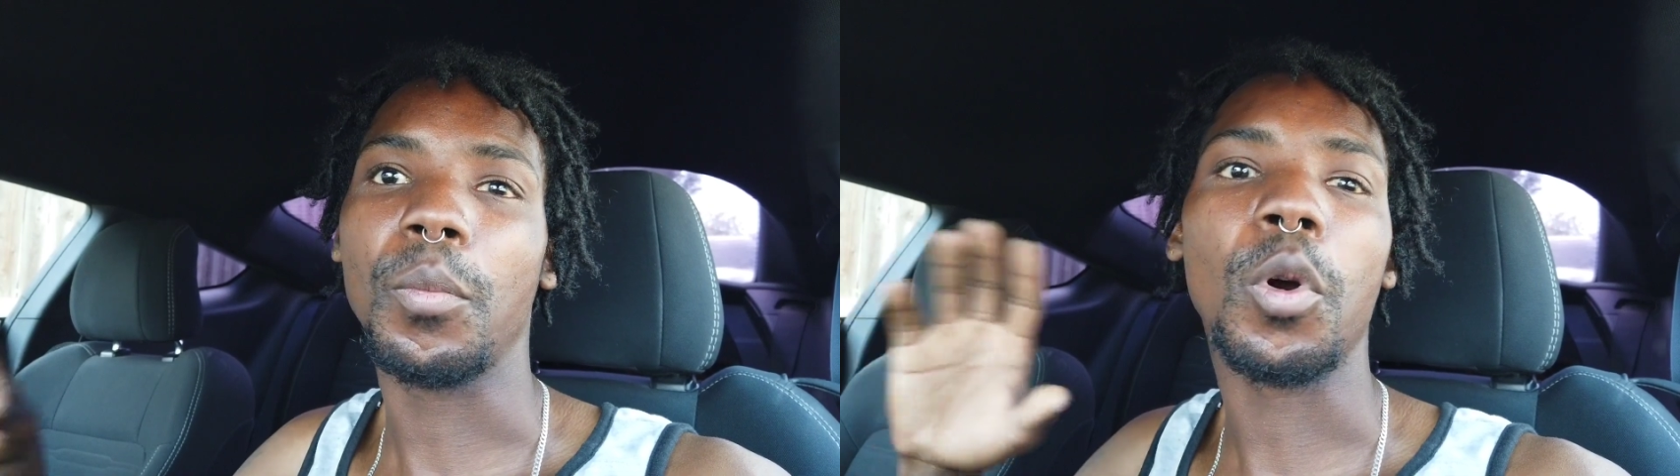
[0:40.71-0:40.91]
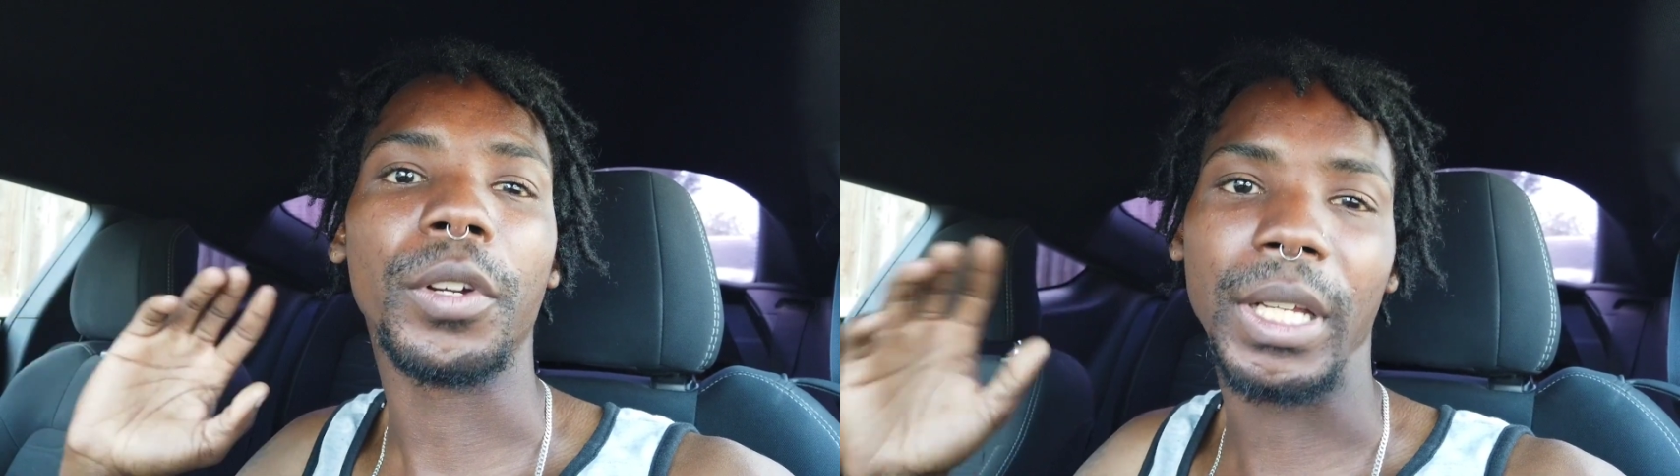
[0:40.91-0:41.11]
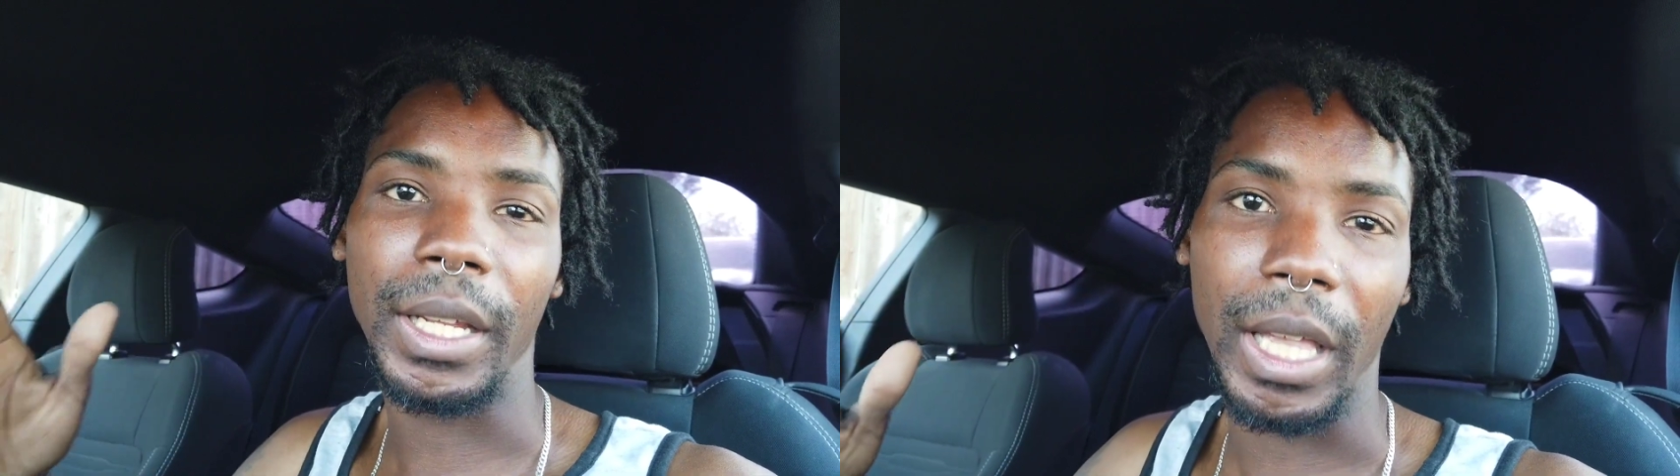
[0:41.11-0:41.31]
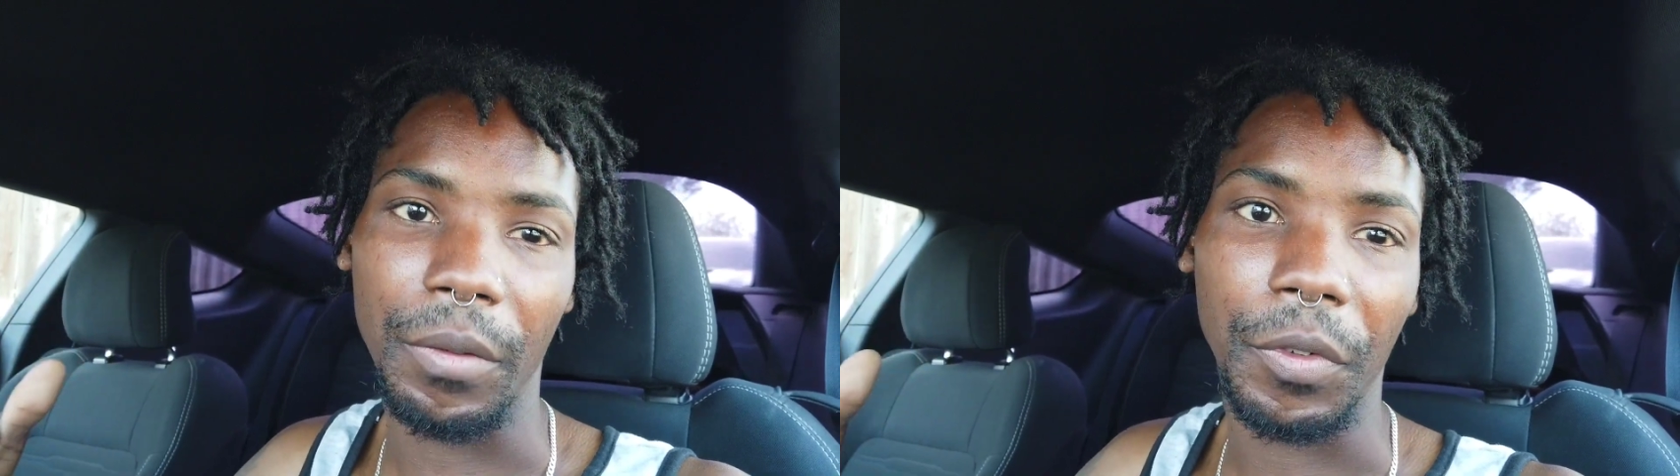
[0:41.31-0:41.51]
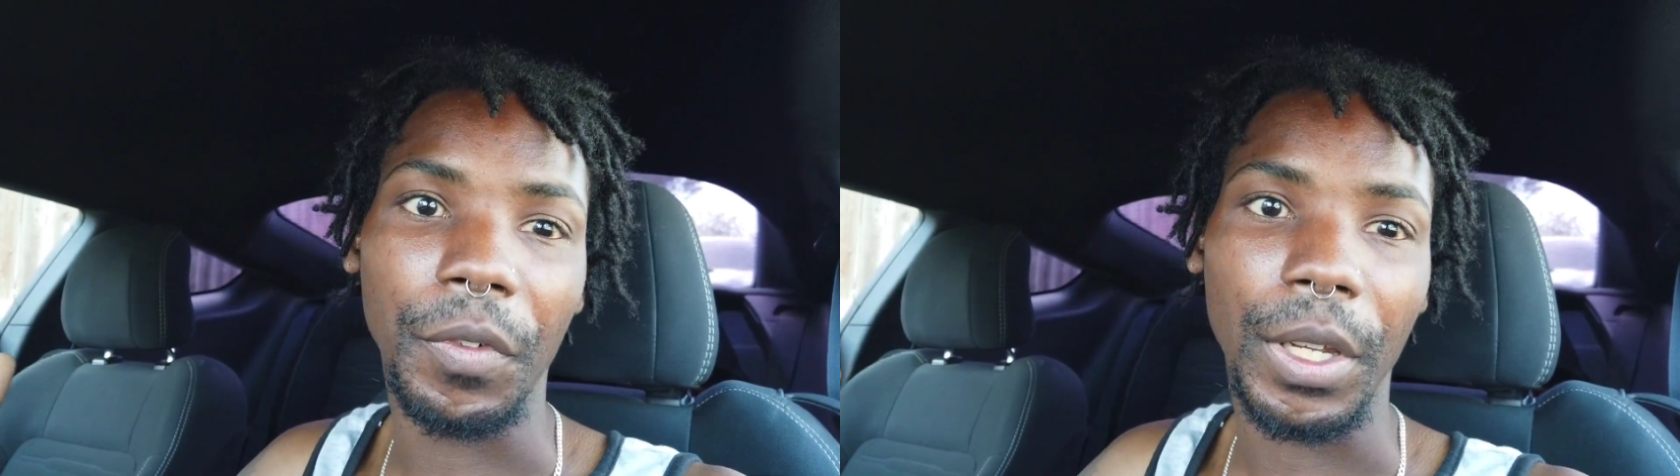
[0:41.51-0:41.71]
more
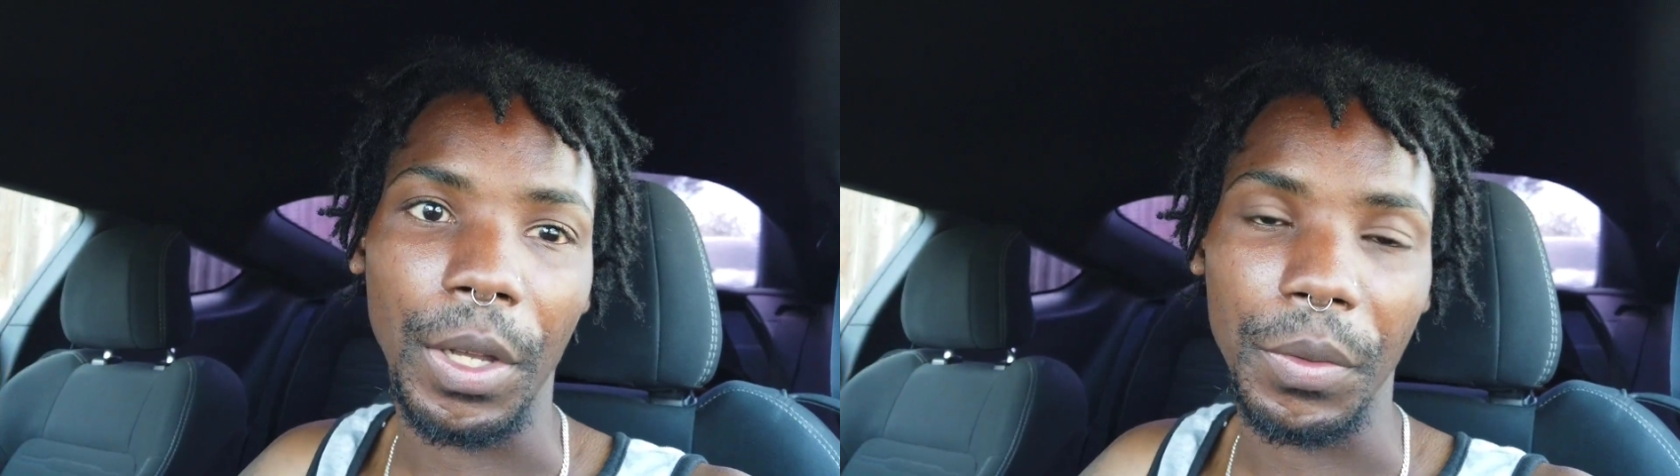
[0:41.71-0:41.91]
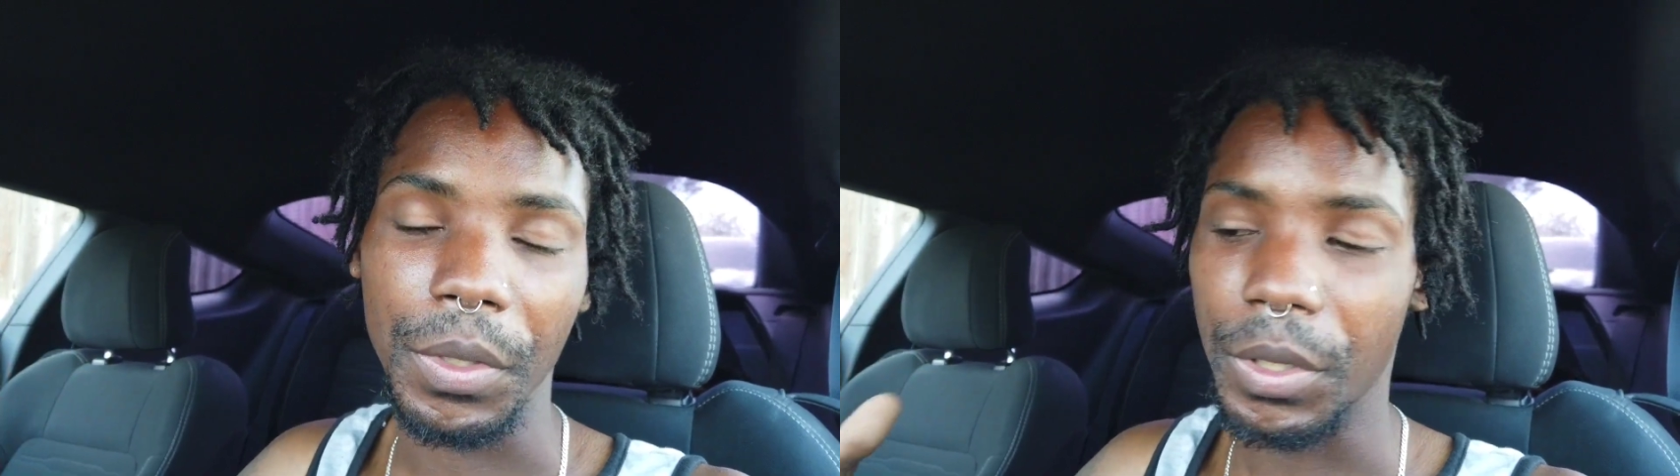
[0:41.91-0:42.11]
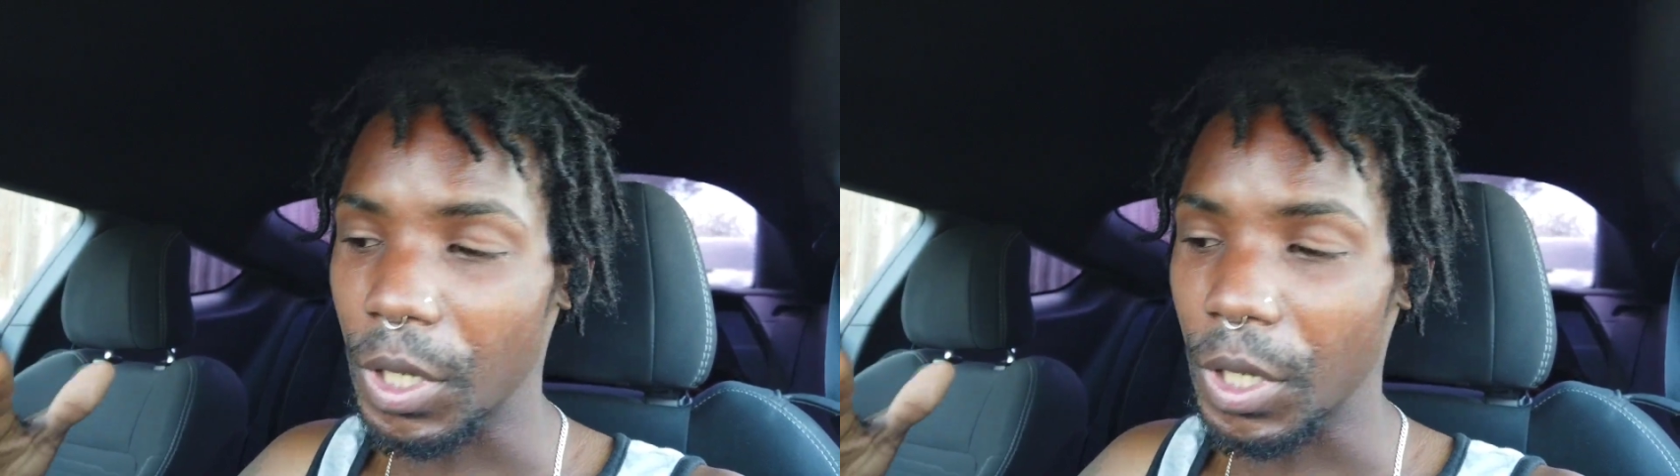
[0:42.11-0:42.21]
dedicated for videos.